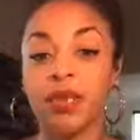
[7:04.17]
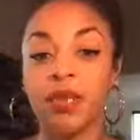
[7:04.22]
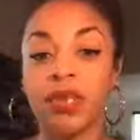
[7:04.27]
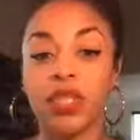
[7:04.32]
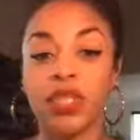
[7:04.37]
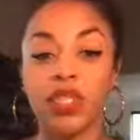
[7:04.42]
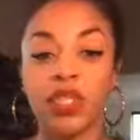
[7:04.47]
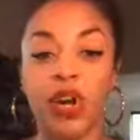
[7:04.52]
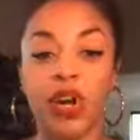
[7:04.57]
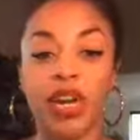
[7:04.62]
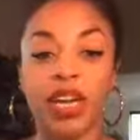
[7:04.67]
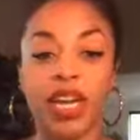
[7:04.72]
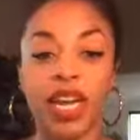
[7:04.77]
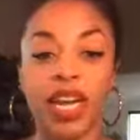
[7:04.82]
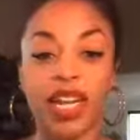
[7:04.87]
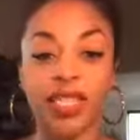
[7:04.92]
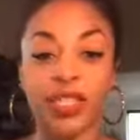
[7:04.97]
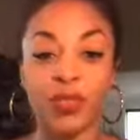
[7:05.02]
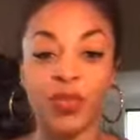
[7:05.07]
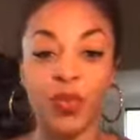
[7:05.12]
We start
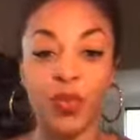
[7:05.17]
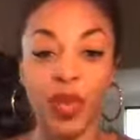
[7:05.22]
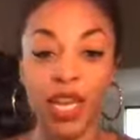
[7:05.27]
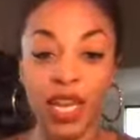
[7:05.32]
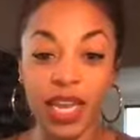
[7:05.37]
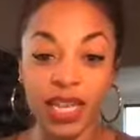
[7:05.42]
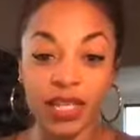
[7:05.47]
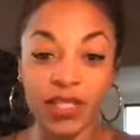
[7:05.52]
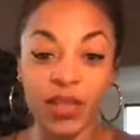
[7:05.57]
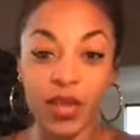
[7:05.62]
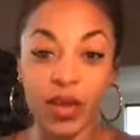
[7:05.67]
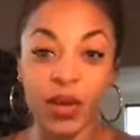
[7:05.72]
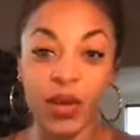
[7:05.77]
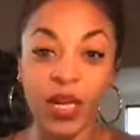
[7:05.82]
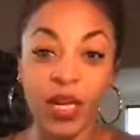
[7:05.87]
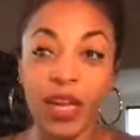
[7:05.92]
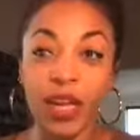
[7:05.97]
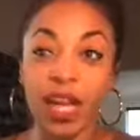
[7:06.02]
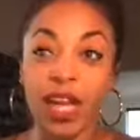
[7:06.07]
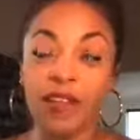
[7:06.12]
next week. So
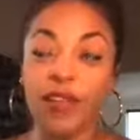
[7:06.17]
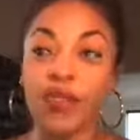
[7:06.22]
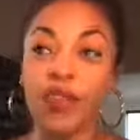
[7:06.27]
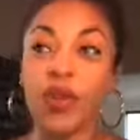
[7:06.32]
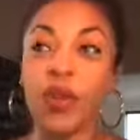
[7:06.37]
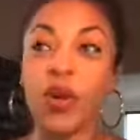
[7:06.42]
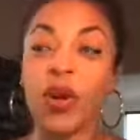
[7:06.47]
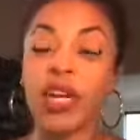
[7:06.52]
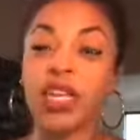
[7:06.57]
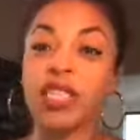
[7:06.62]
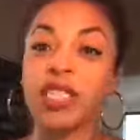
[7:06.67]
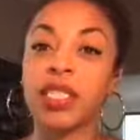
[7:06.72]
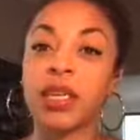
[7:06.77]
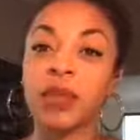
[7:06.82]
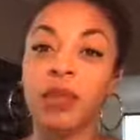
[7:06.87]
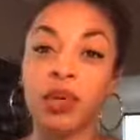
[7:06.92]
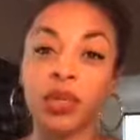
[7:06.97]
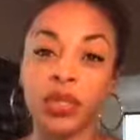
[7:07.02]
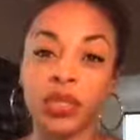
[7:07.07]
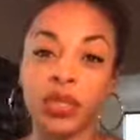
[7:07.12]
if you are into
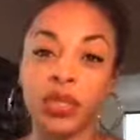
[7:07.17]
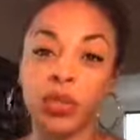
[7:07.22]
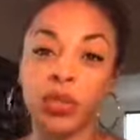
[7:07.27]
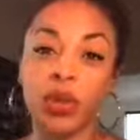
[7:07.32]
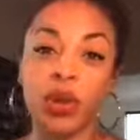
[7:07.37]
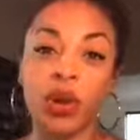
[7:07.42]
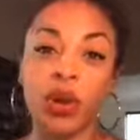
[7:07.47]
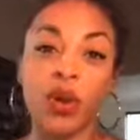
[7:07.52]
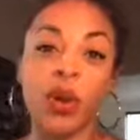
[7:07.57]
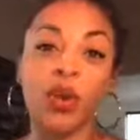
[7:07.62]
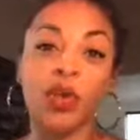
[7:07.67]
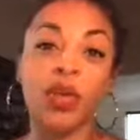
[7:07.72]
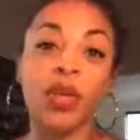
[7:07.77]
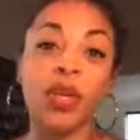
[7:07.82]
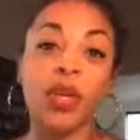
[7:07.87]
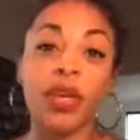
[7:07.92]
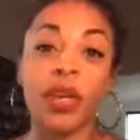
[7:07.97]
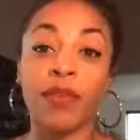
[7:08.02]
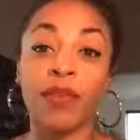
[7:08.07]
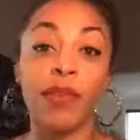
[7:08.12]
personal growth,
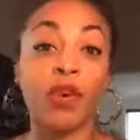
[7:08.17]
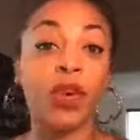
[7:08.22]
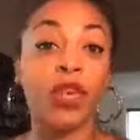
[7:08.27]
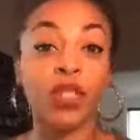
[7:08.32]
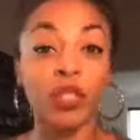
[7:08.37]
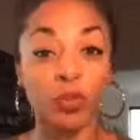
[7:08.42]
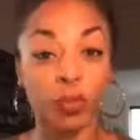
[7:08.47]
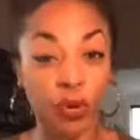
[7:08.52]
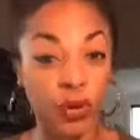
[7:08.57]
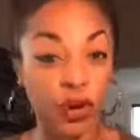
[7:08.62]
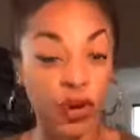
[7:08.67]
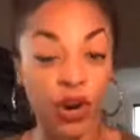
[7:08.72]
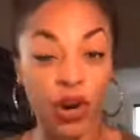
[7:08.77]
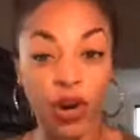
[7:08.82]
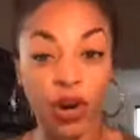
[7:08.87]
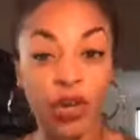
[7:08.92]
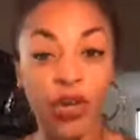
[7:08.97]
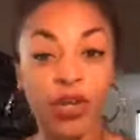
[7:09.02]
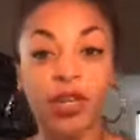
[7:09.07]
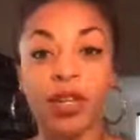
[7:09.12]
if you're an
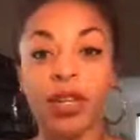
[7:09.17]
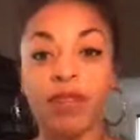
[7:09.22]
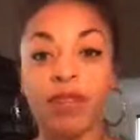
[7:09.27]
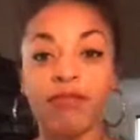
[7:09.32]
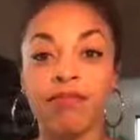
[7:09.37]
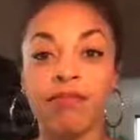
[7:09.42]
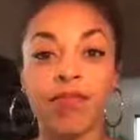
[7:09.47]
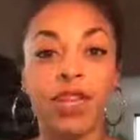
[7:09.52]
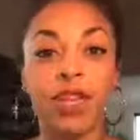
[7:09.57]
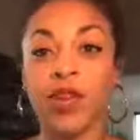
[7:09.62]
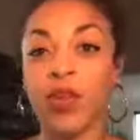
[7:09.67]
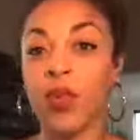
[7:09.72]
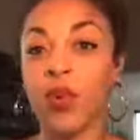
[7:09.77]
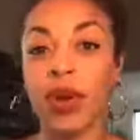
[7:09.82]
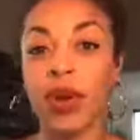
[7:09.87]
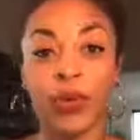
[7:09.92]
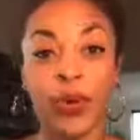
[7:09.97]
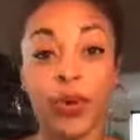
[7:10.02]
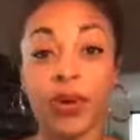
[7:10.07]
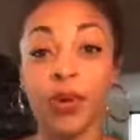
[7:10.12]
entrepreneur and you
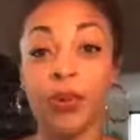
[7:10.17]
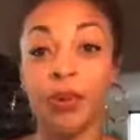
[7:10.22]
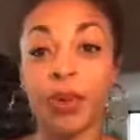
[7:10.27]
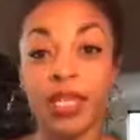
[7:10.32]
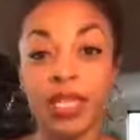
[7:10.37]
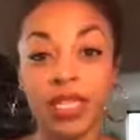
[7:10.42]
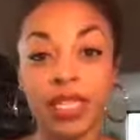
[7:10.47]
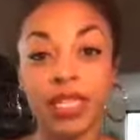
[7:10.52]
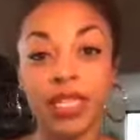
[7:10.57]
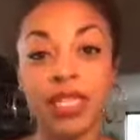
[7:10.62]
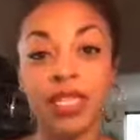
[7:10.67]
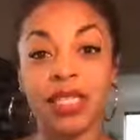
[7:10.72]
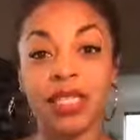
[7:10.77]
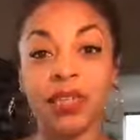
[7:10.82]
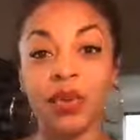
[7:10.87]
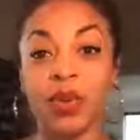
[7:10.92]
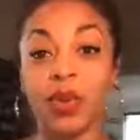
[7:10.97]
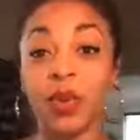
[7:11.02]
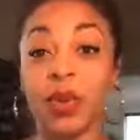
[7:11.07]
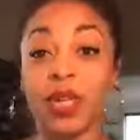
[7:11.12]
want to grow your business
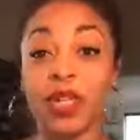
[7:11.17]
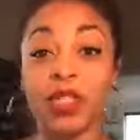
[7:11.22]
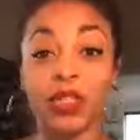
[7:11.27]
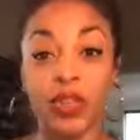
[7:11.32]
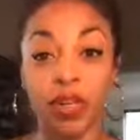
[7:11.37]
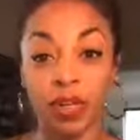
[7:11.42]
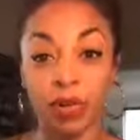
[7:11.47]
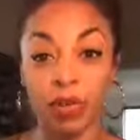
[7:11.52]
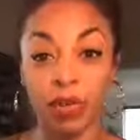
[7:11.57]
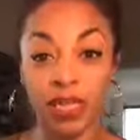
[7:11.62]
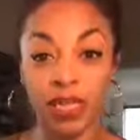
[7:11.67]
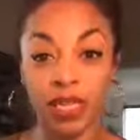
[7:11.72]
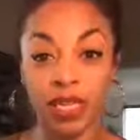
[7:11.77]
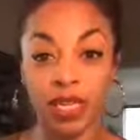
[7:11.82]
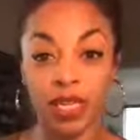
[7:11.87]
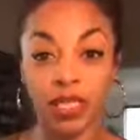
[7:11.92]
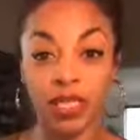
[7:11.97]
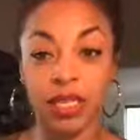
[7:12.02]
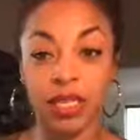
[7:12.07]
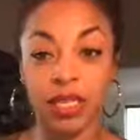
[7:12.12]
or you want to start a
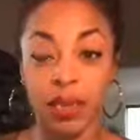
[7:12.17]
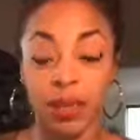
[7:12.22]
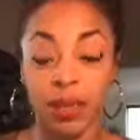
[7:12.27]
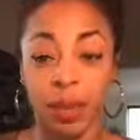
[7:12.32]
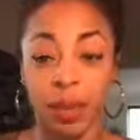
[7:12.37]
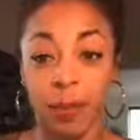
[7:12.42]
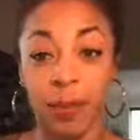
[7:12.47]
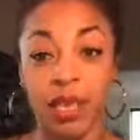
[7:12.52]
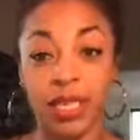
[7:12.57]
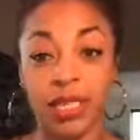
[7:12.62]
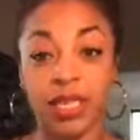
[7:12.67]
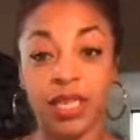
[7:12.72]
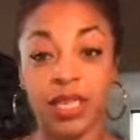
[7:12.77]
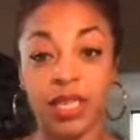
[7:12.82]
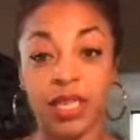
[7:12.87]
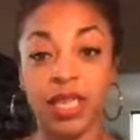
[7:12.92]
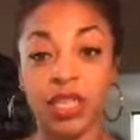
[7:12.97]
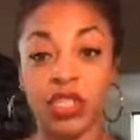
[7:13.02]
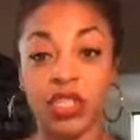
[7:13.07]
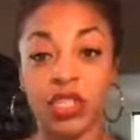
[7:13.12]
business,
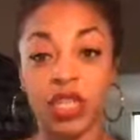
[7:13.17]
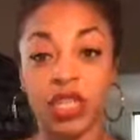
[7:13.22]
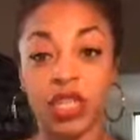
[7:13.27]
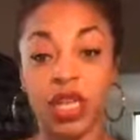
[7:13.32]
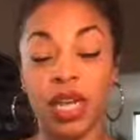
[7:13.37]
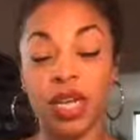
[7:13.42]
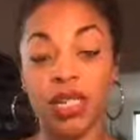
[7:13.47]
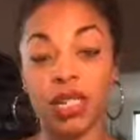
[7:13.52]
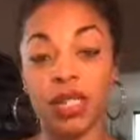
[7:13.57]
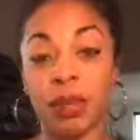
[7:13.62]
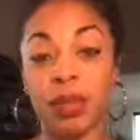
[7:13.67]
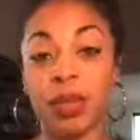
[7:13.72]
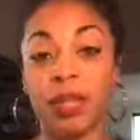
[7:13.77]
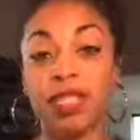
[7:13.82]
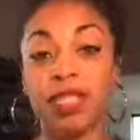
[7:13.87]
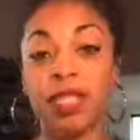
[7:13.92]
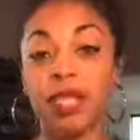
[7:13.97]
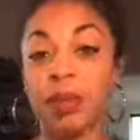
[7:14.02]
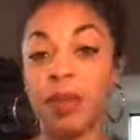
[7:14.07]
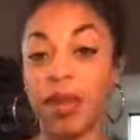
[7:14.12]
basically it's just us stepping
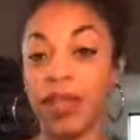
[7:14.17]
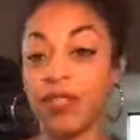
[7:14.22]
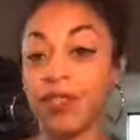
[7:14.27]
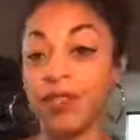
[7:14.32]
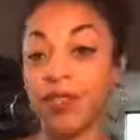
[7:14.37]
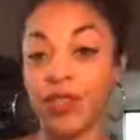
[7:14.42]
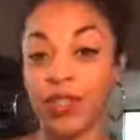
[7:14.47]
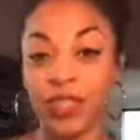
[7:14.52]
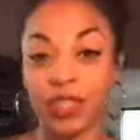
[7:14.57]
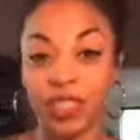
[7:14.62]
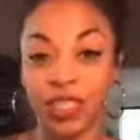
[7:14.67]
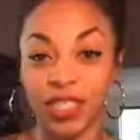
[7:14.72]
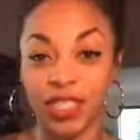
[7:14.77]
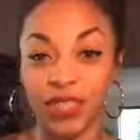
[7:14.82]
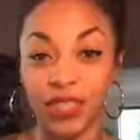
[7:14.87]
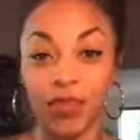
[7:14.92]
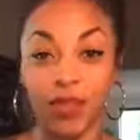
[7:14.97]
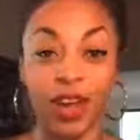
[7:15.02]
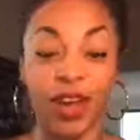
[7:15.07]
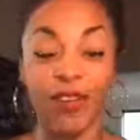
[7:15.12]
into the best versions
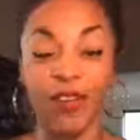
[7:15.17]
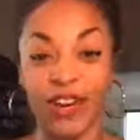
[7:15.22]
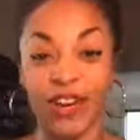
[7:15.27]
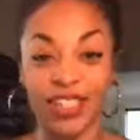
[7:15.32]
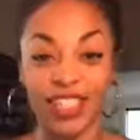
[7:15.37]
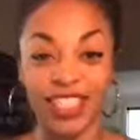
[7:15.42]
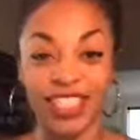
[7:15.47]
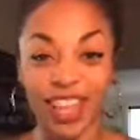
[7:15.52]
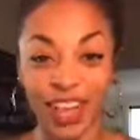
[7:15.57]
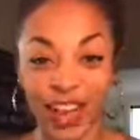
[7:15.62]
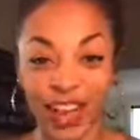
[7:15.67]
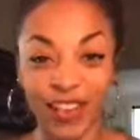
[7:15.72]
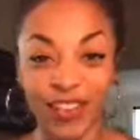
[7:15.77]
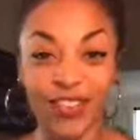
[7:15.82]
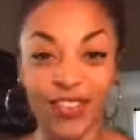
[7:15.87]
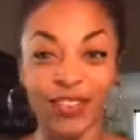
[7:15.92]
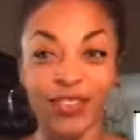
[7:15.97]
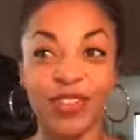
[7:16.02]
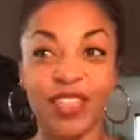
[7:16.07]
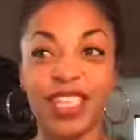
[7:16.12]
of
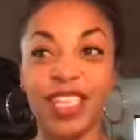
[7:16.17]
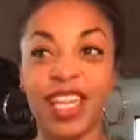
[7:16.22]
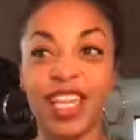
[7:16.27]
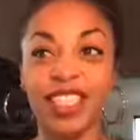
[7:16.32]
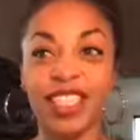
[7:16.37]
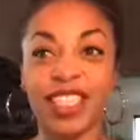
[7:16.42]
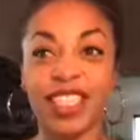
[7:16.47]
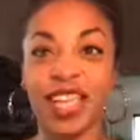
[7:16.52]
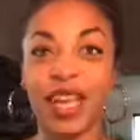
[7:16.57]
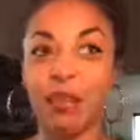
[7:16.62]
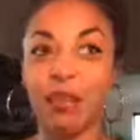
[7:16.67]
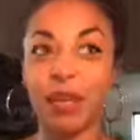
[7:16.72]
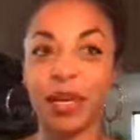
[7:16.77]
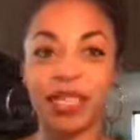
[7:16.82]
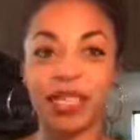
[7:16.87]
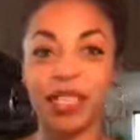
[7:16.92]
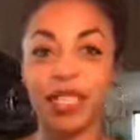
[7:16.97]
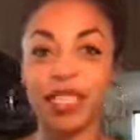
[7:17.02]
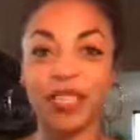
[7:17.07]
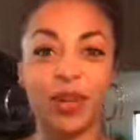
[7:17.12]
ourselves and realizing that
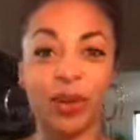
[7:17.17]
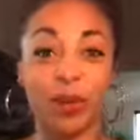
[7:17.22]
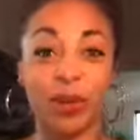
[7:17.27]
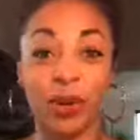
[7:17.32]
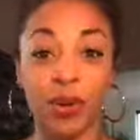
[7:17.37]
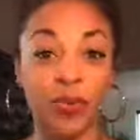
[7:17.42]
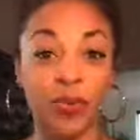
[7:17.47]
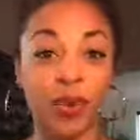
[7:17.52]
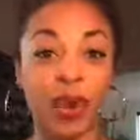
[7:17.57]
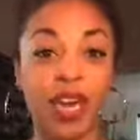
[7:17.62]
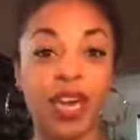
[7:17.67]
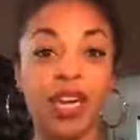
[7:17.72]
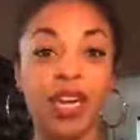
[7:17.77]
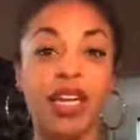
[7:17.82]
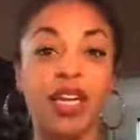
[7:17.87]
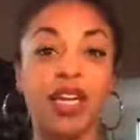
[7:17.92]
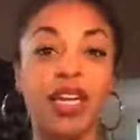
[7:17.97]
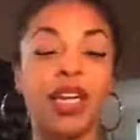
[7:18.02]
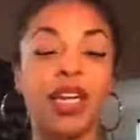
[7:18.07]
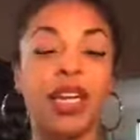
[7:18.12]
abundance is our birthright
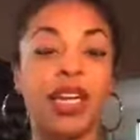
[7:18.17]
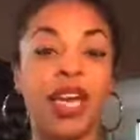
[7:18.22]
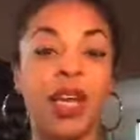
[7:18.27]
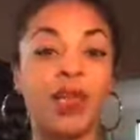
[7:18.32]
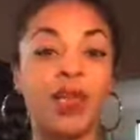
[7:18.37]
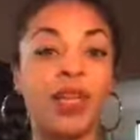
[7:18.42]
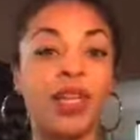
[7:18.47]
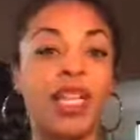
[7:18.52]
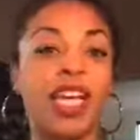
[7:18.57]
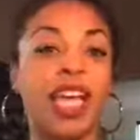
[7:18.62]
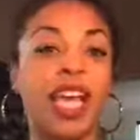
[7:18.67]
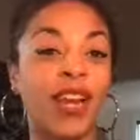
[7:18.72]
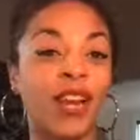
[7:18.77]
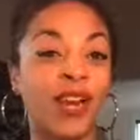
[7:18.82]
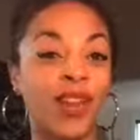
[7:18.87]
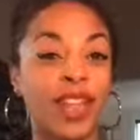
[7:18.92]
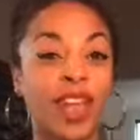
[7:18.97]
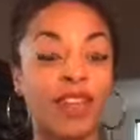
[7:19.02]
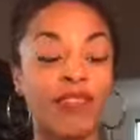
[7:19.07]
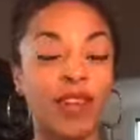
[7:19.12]
and really getting
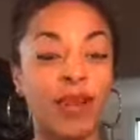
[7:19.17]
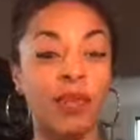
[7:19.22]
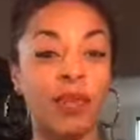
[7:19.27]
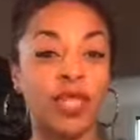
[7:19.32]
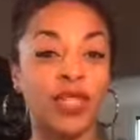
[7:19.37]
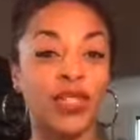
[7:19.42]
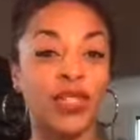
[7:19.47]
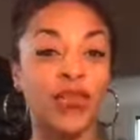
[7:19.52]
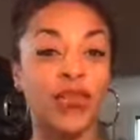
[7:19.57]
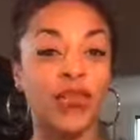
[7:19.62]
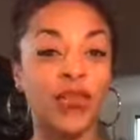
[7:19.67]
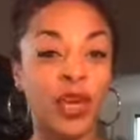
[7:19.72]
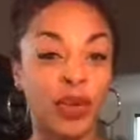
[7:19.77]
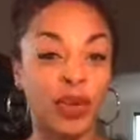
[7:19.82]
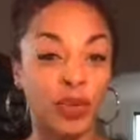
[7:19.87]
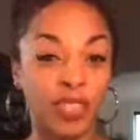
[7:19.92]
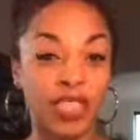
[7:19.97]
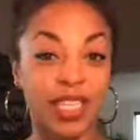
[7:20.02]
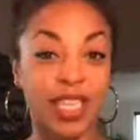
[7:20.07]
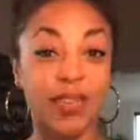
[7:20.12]
on that vibrational
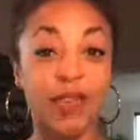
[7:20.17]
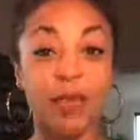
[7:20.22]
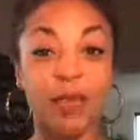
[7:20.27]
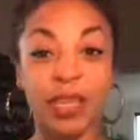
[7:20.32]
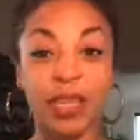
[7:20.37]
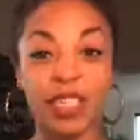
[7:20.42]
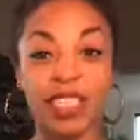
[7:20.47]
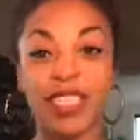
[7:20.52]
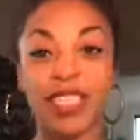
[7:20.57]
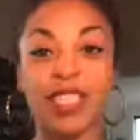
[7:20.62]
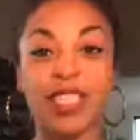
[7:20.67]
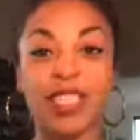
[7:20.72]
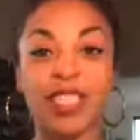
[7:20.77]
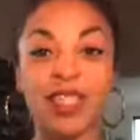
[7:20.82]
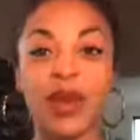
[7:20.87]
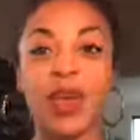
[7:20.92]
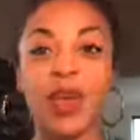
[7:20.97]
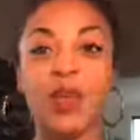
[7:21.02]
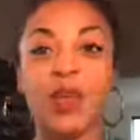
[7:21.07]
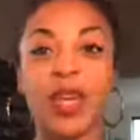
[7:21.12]
frequency of abundance
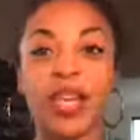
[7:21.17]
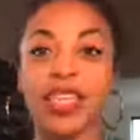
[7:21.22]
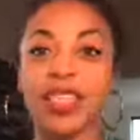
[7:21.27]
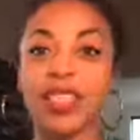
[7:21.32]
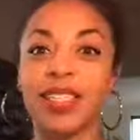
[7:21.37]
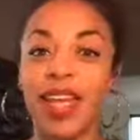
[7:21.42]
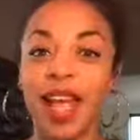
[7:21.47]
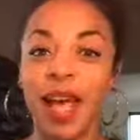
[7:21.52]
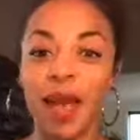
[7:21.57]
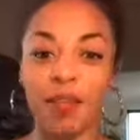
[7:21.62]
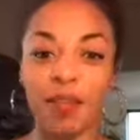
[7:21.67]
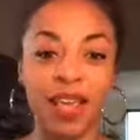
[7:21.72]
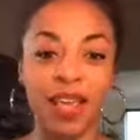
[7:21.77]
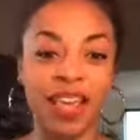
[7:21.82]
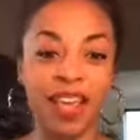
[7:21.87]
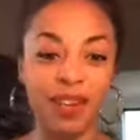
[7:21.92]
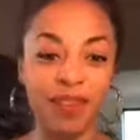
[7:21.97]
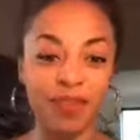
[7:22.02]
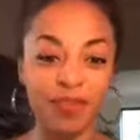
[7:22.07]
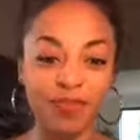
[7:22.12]
so we can tap
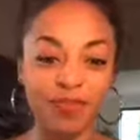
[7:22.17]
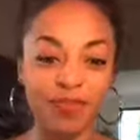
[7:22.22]
in.